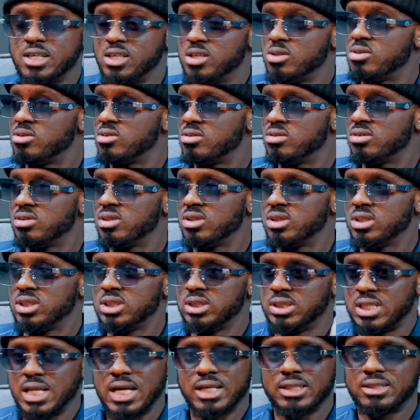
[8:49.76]
ego
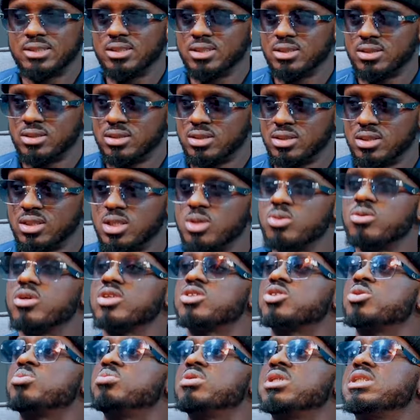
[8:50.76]
is like this. They
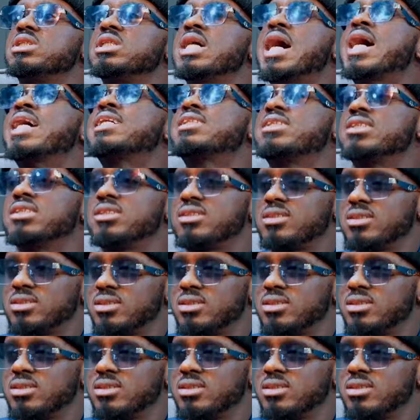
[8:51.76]
want to be the artist.